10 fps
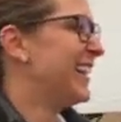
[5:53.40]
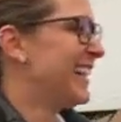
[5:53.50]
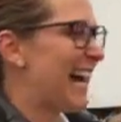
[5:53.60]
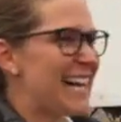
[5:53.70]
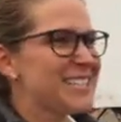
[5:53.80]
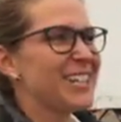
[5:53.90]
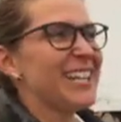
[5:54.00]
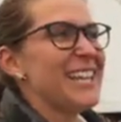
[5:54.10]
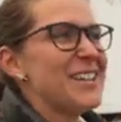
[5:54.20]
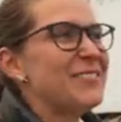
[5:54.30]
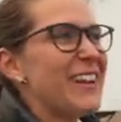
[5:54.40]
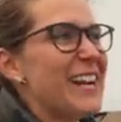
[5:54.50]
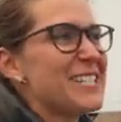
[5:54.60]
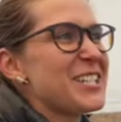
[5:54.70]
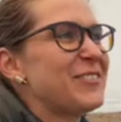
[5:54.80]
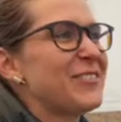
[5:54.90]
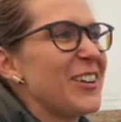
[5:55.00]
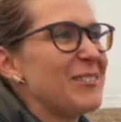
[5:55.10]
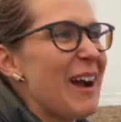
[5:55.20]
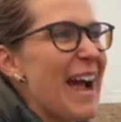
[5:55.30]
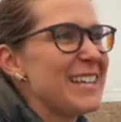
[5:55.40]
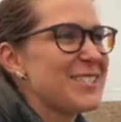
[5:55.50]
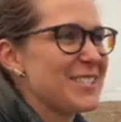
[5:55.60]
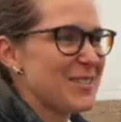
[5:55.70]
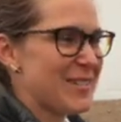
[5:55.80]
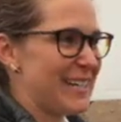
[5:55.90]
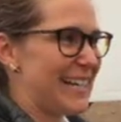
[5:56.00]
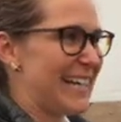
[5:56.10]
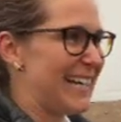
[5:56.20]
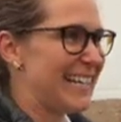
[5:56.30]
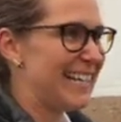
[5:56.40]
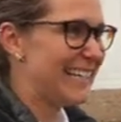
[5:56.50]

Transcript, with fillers: Oh, I should have let you finish the free ride story.